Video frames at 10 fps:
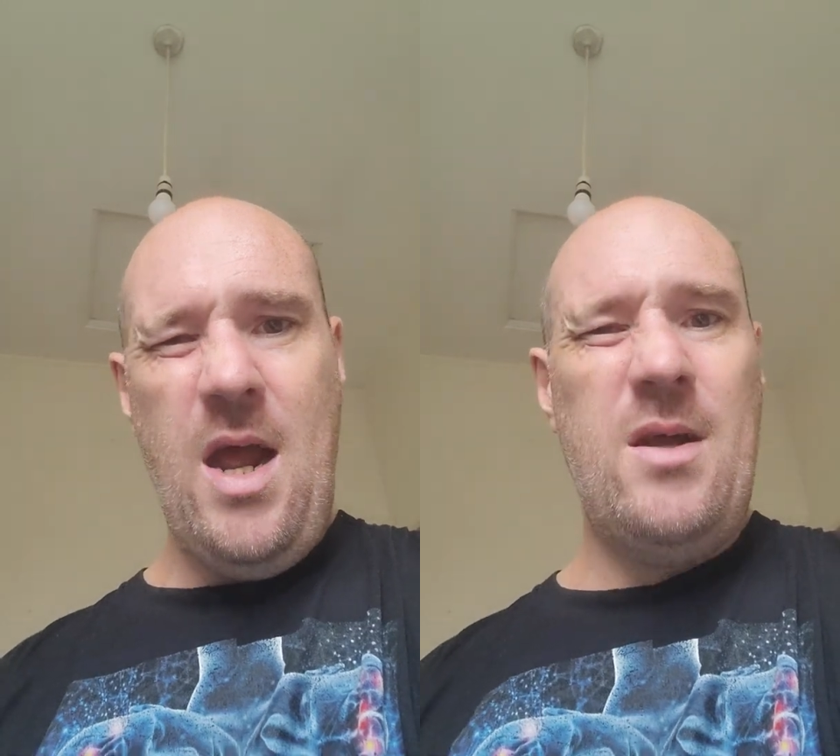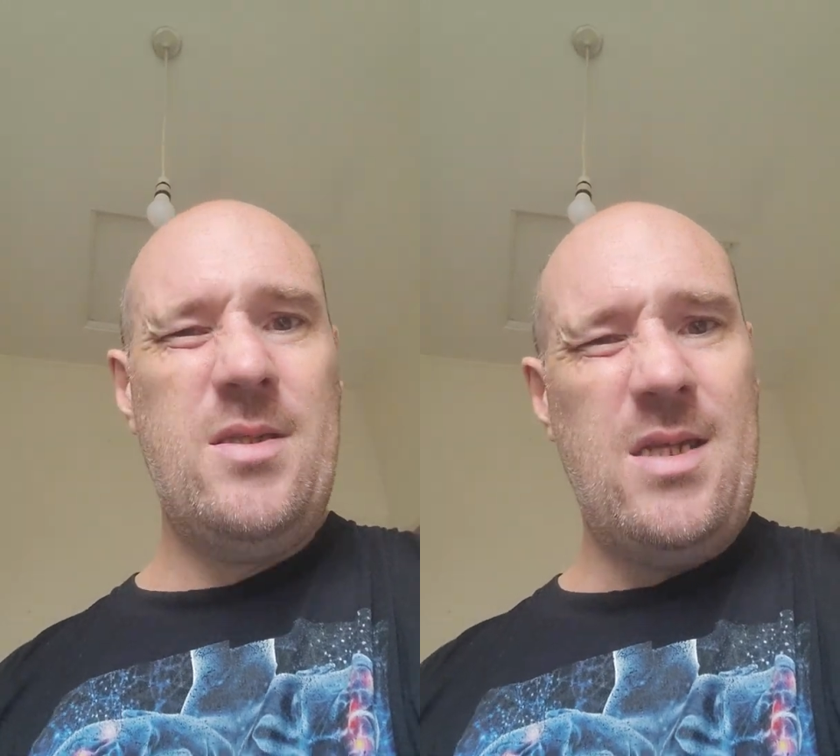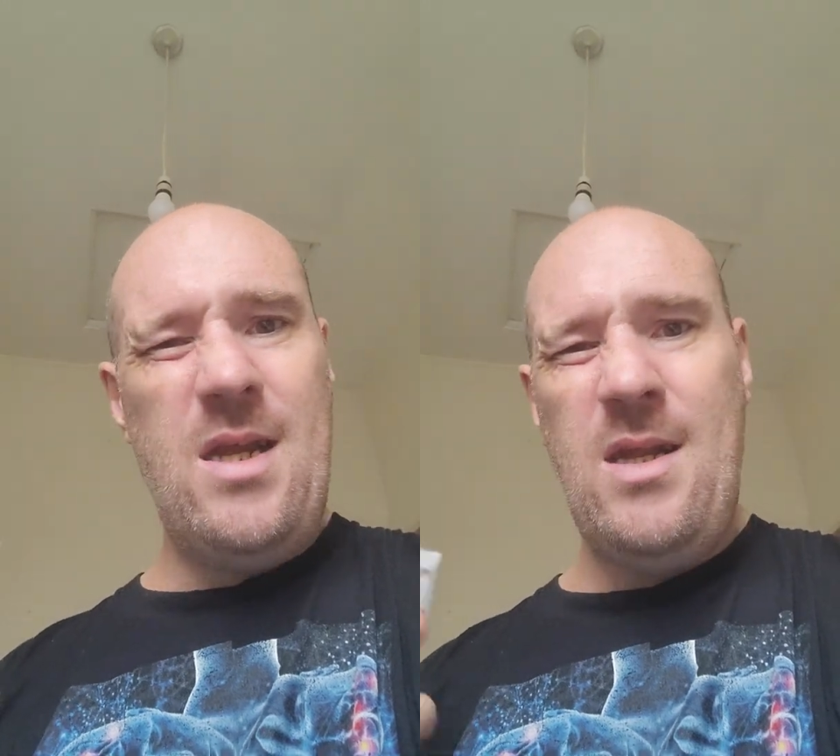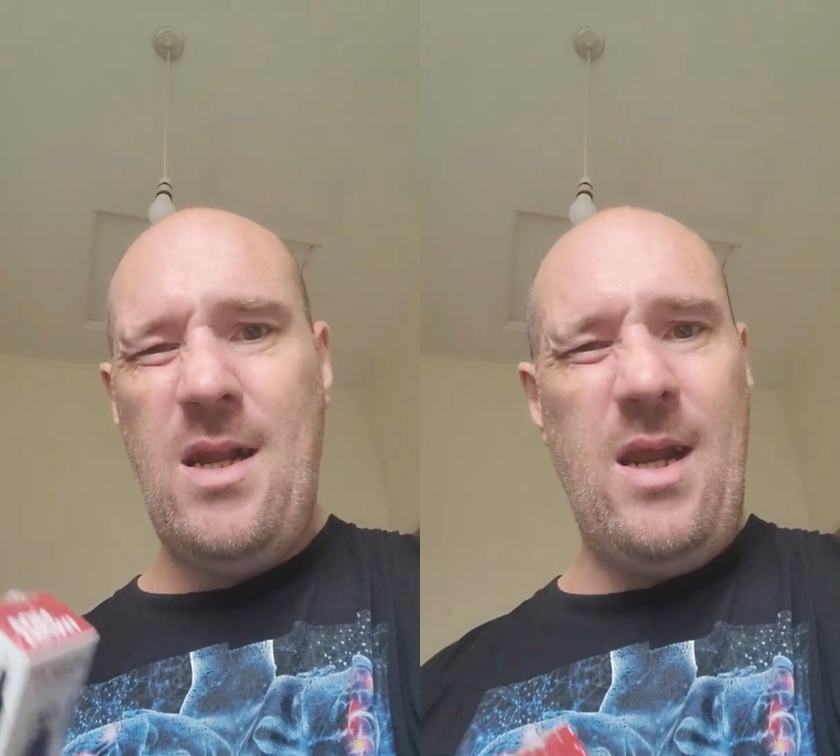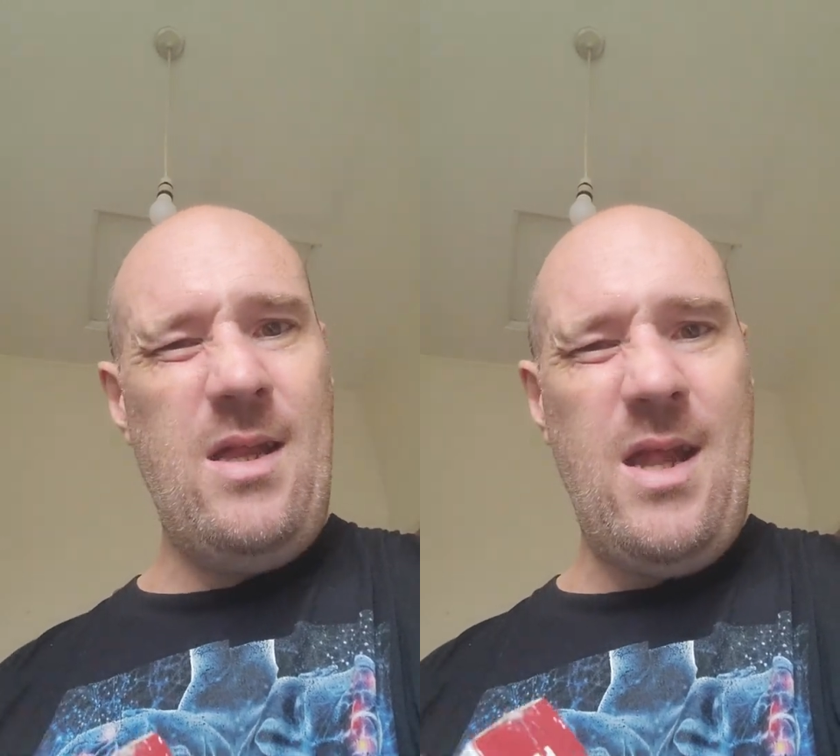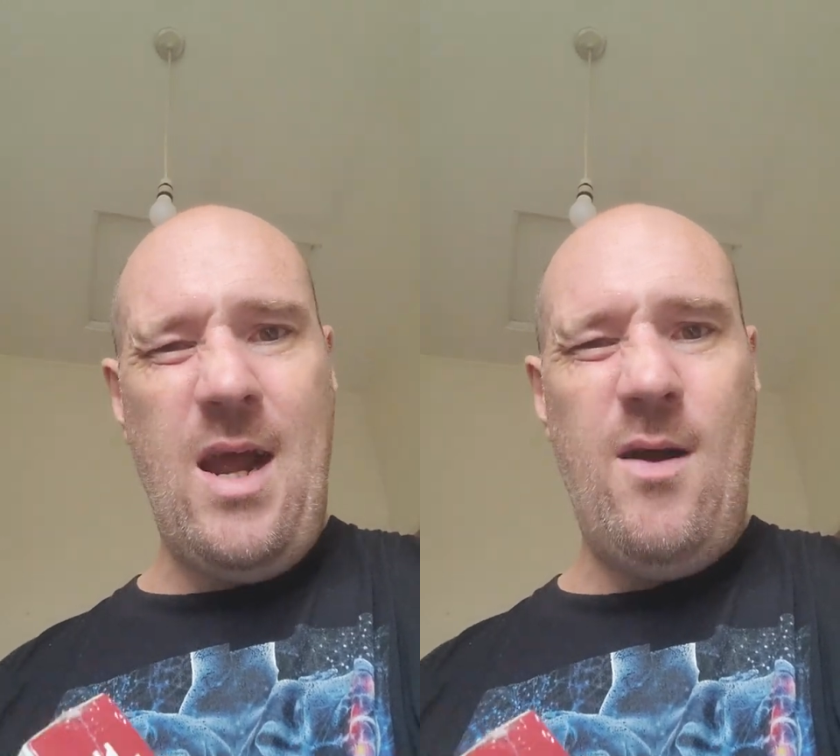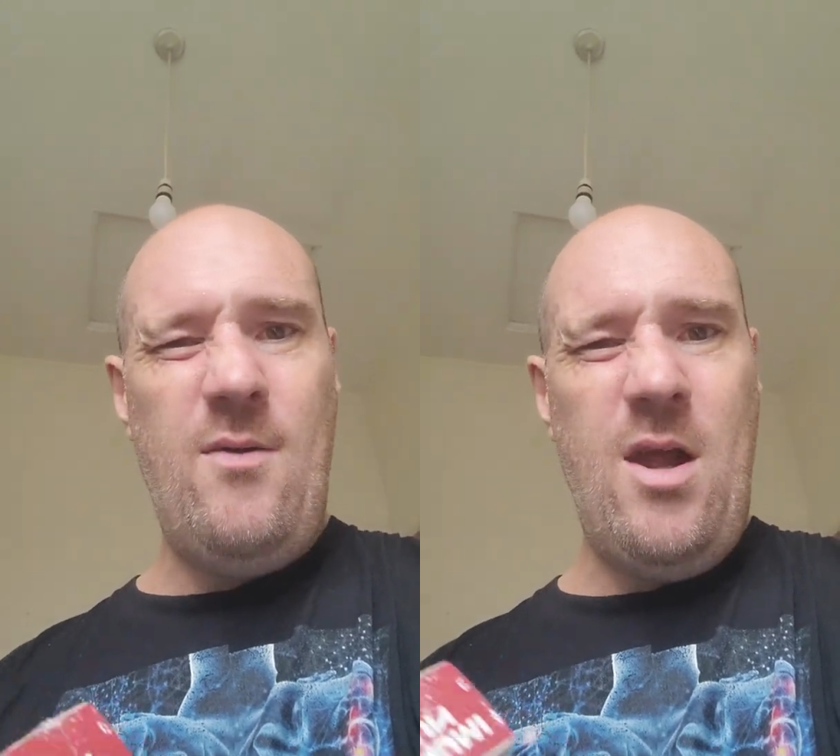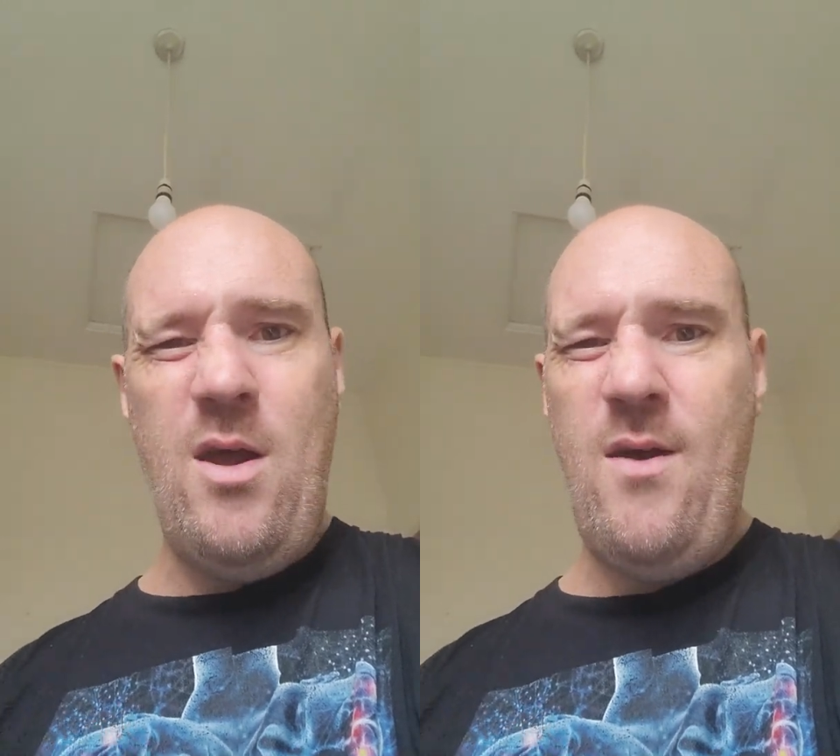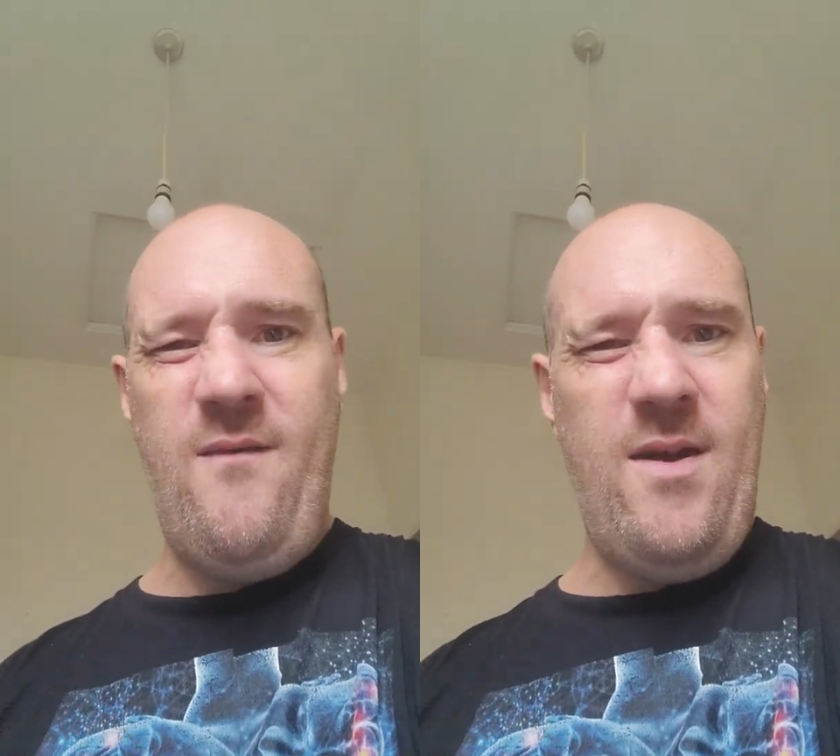I'll stick the link down there if